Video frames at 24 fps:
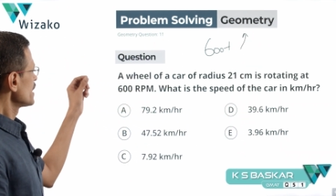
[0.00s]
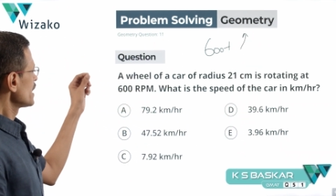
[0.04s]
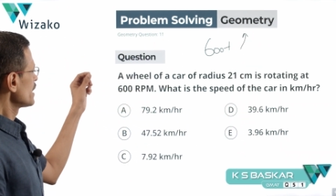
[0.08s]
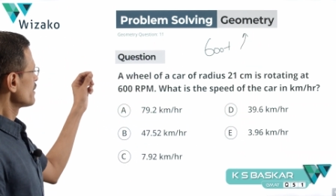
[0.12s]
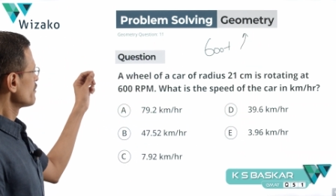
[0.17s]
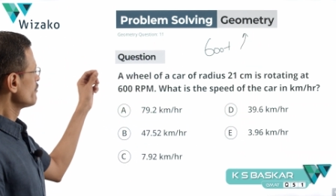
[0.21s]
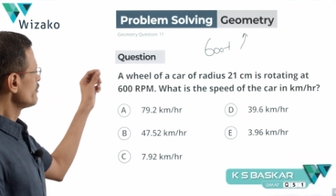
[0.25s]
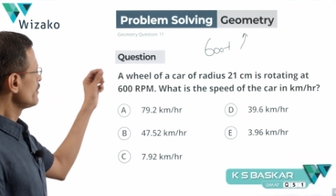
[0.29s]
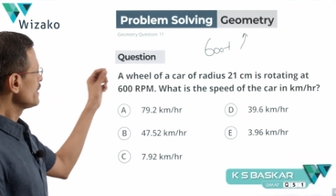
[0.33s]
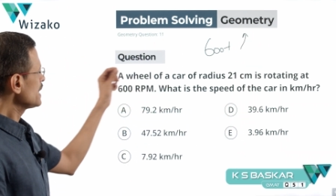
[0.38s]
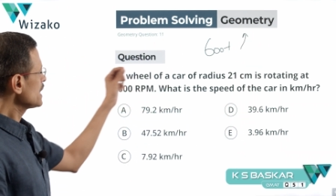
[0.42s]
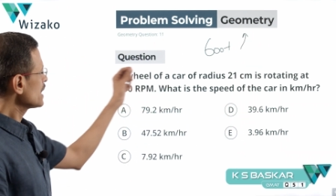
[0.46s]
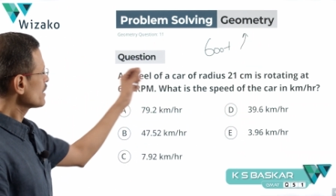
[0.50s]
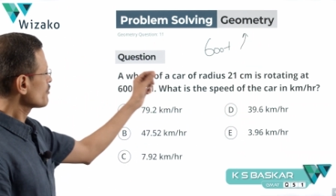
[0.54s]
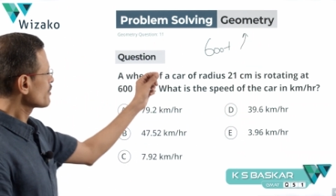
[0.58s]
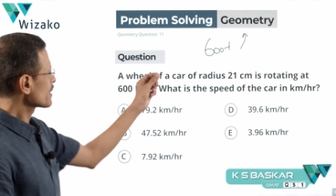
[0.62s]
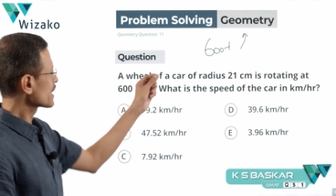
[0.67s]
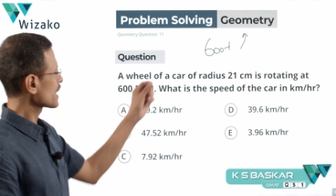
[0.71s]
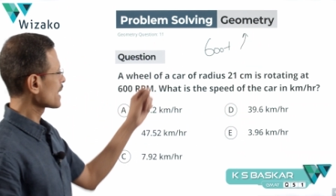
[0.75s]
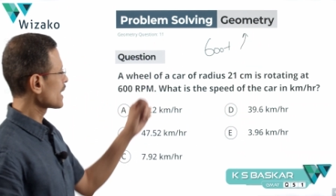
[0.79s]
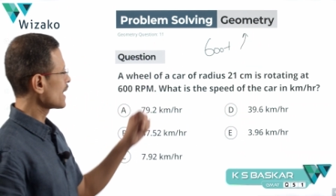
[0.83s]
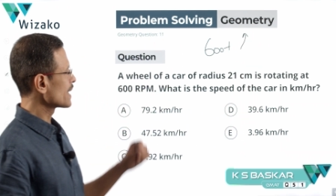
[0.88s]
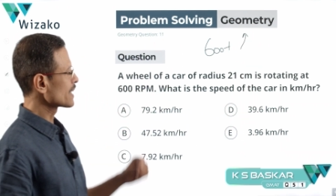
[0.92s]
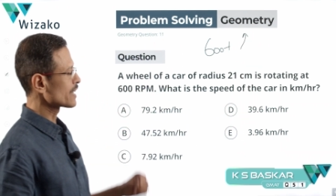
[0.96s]
A wheel of a
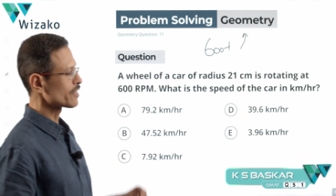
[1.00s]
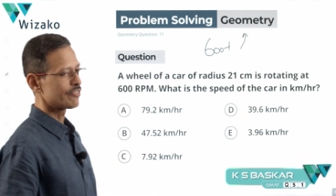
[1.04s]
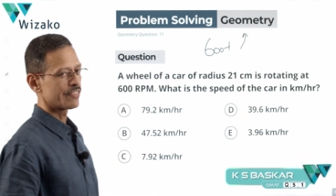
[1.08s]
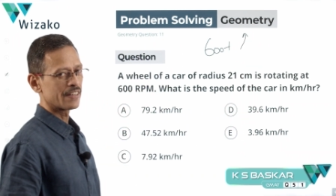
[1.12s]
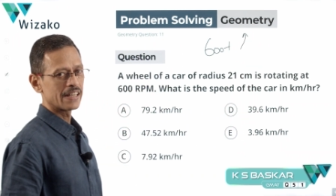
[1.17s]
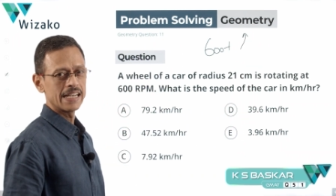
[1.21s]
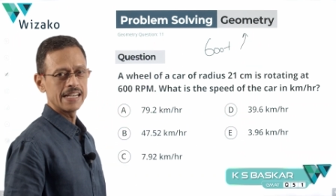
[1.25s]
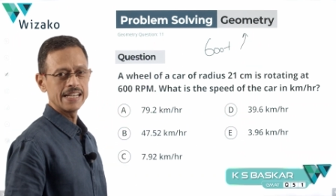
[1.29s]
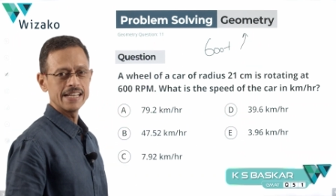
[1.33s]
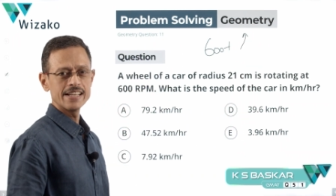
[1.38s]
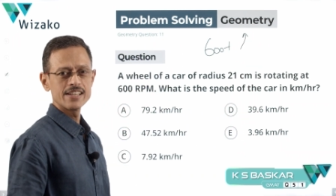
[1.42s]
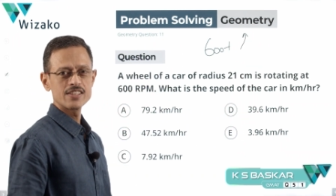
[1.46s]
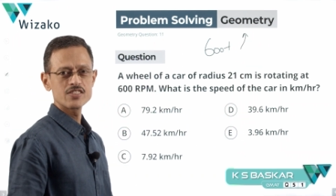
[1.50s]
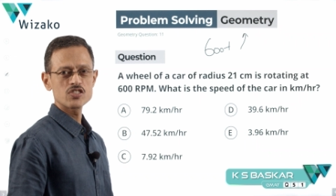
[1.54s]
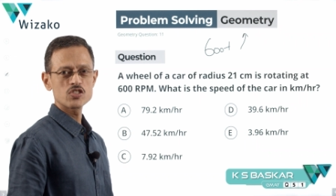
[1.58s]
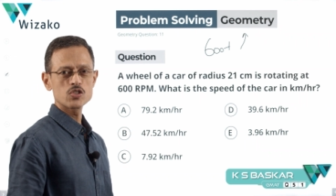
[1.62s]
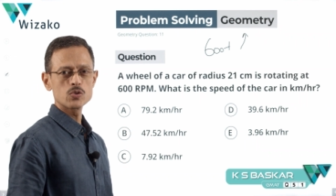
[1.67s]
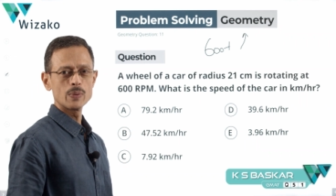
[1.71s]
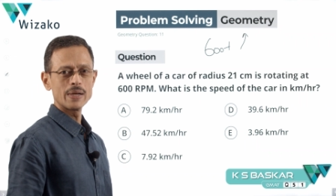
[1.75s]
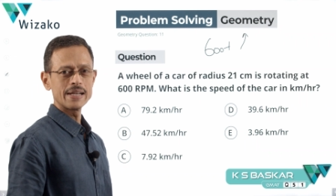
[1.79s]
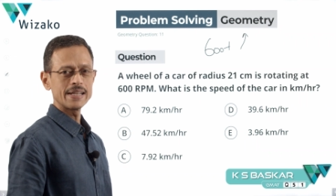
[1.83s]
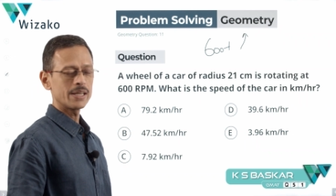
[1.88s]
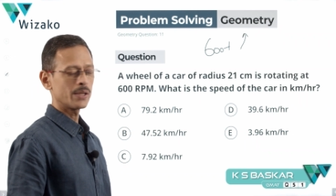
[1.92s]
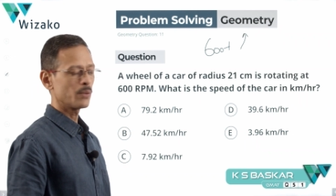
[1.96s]
car of radius
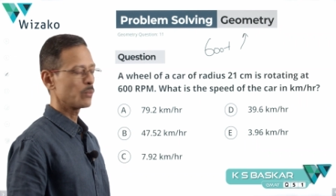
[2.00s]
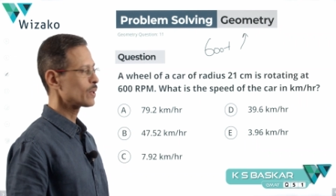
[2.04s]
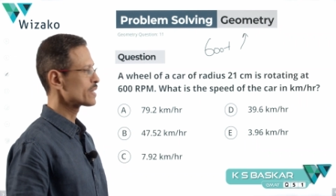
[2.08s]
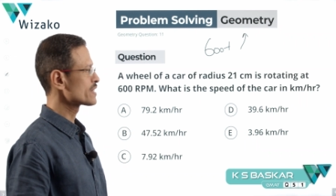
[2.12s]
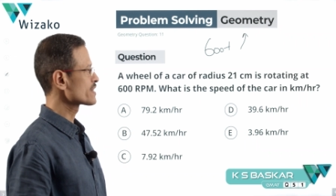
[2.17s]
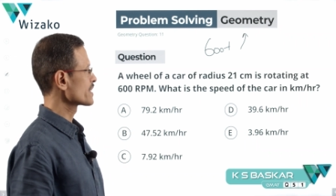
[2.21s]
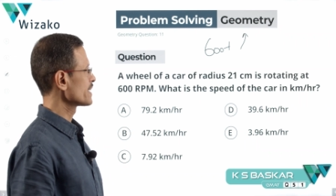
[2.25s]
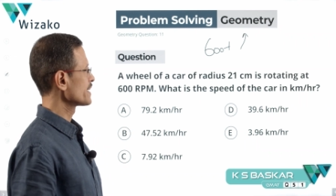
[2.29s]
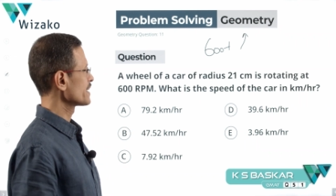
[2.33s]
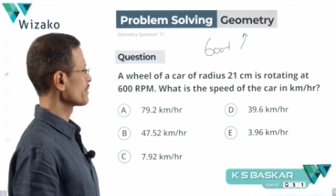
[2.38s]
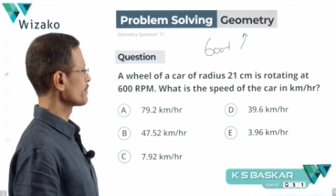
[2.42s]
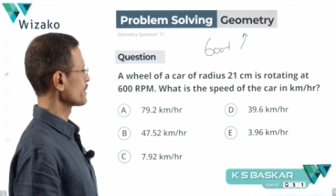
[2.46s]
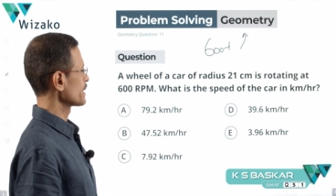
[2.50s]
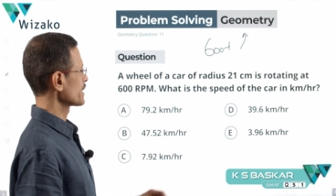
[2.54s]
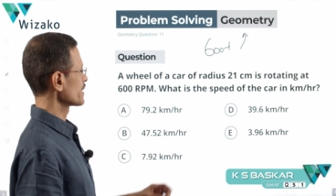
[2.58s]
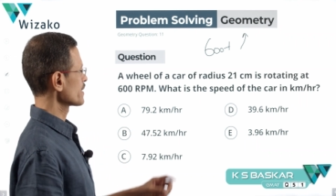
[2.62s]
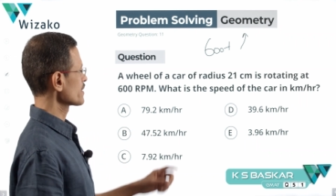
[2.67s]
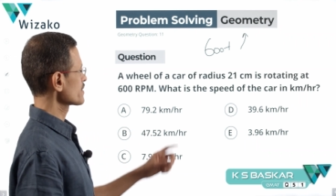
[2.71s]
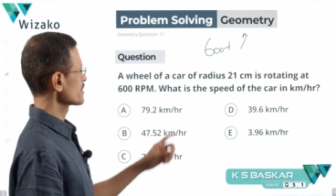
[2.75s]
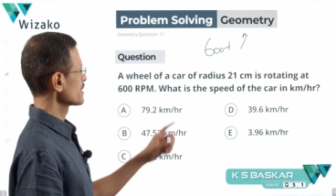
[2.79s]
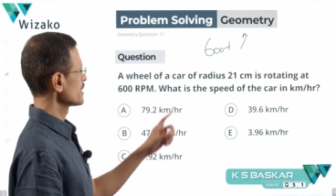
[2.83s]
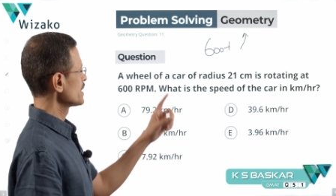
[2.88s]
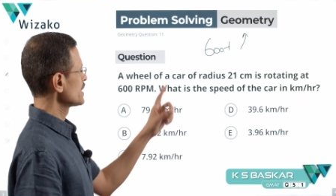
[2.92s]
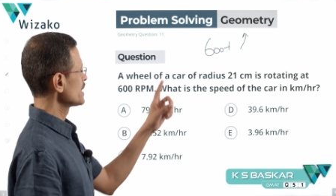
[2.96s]
21
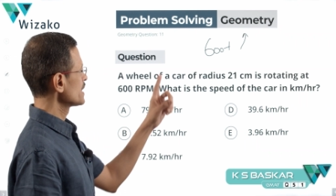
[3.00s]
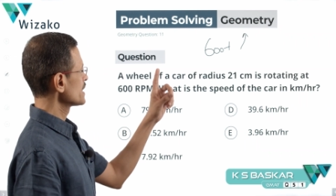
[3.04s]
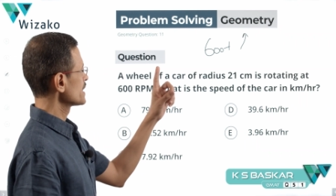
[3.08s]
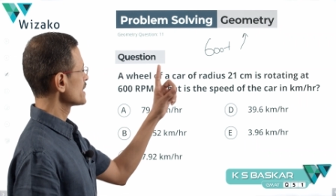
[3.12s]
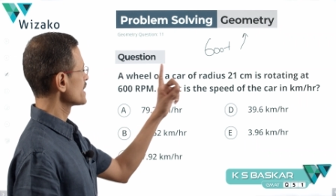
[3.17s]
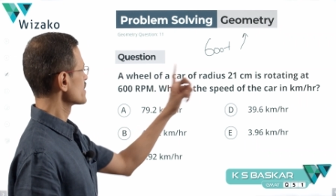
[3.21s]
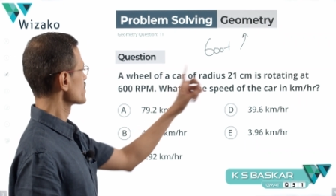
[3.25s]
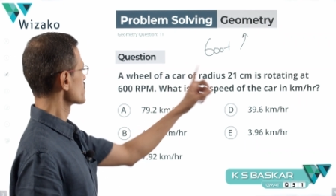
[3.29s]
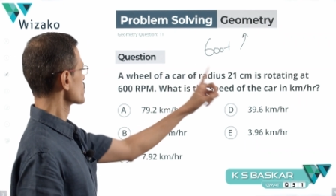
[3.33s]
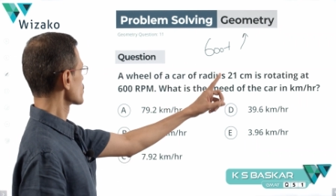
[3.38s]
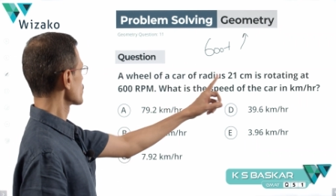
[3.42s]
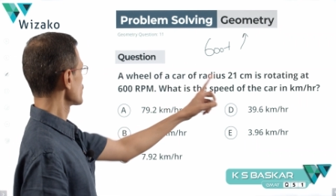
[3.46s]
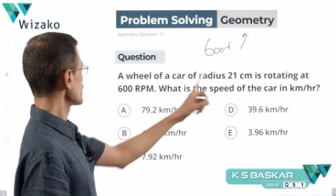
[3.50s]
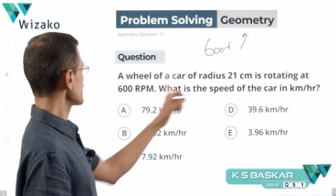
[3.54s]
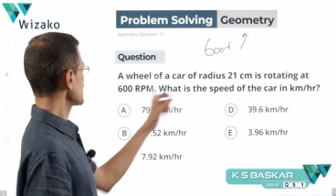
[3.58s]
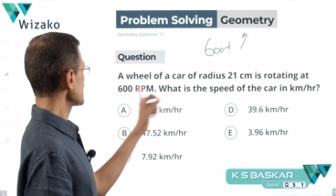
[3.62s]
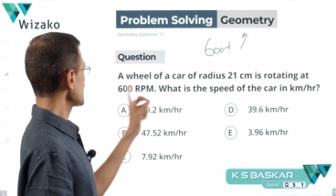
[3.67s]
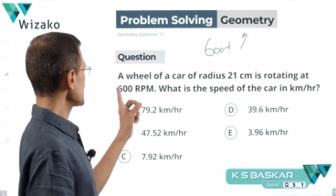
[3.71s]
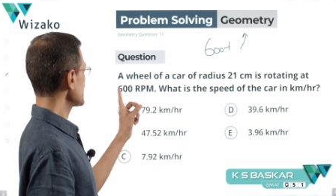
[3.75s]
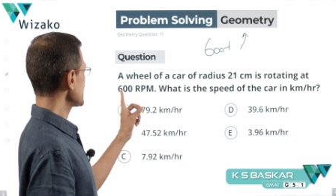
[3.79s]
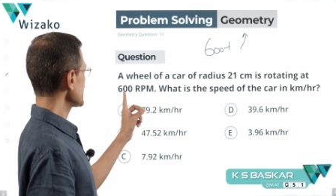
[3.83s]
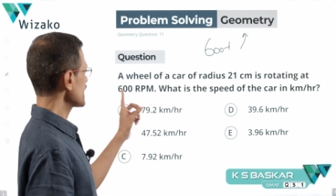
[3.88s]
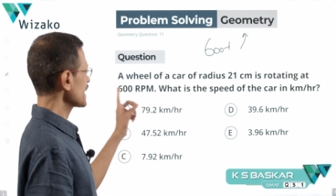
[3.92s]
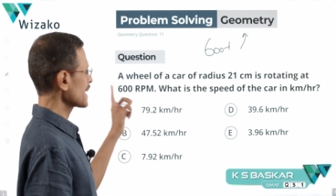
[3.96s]
centimeters is
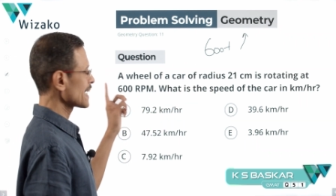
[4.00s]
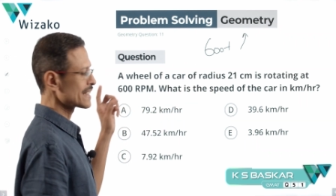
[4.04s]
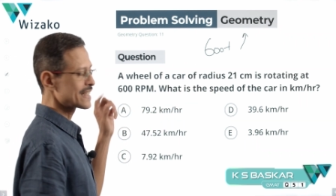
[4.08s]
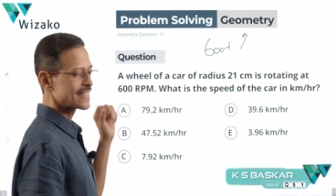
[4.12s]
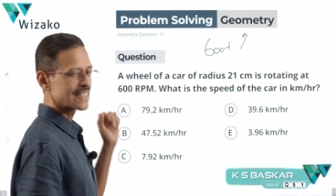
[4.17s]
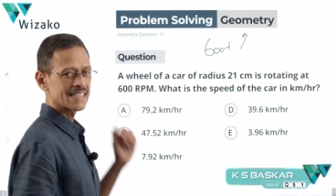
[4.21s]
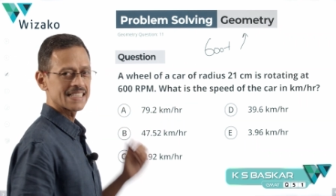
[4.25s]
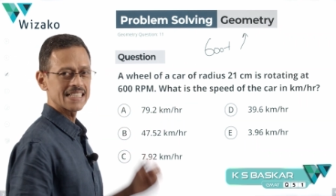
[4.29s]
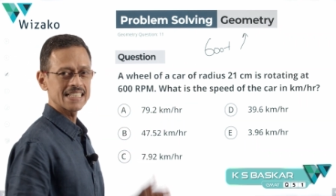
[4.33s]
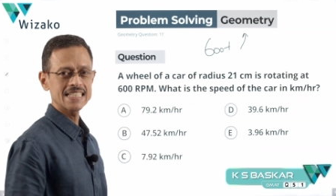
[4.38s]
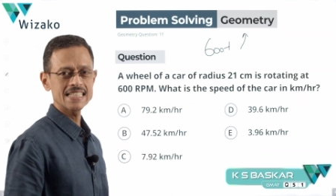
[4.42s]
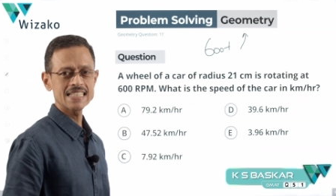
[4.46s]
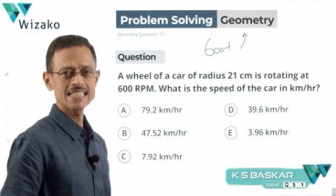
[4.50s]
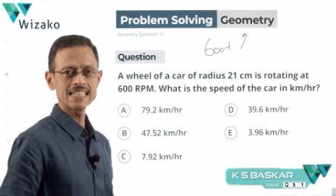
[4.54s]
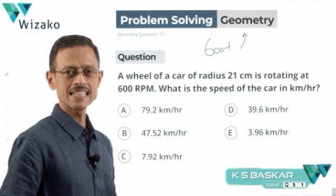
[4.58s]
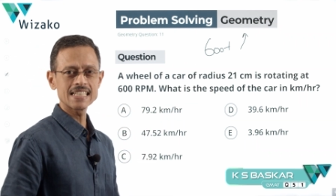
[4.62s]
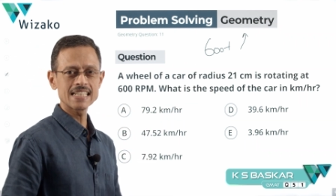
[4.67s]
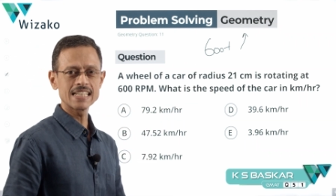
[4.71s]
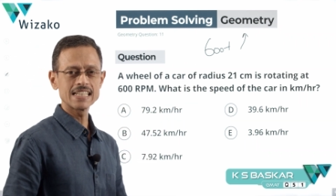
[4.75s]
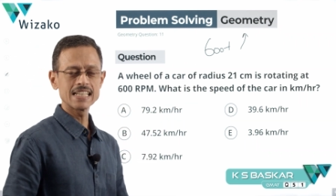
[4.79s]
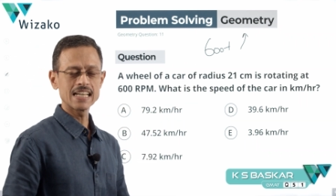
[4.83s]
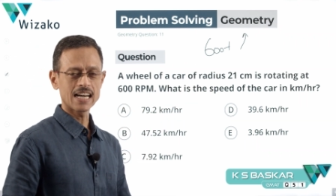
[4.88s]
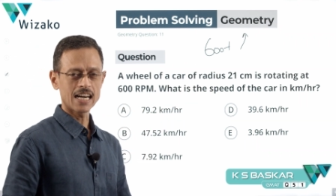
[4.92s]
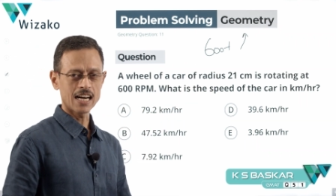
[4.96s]
rotating at
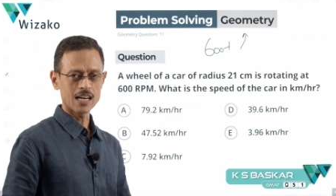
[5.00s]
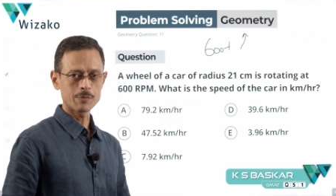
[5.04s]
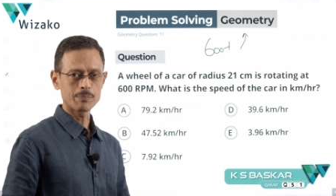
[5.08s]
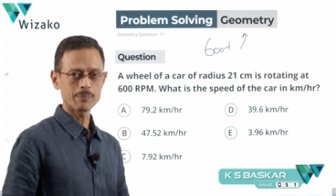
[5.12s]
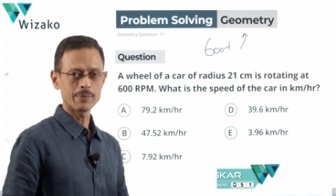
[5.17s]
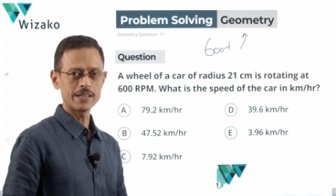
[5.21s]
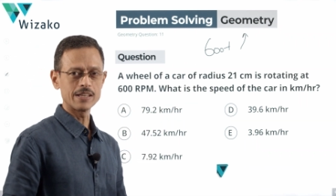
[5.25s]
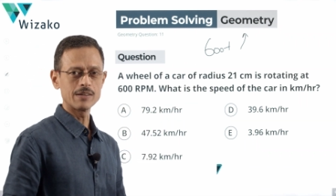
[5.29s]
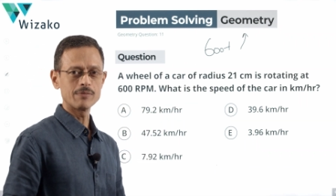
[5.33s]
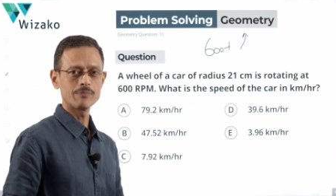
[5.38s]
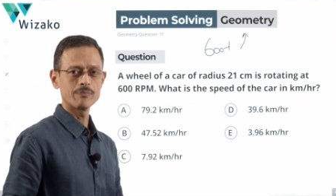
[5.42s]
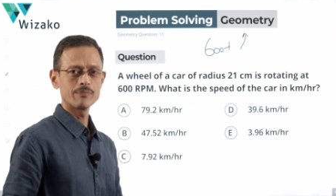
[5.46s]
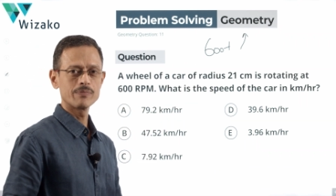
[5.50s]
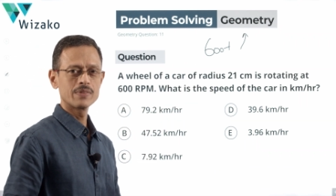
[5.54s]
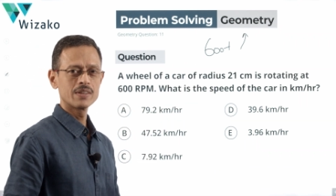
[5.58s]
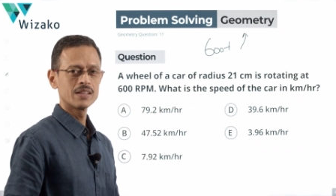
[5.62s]
600 RPM.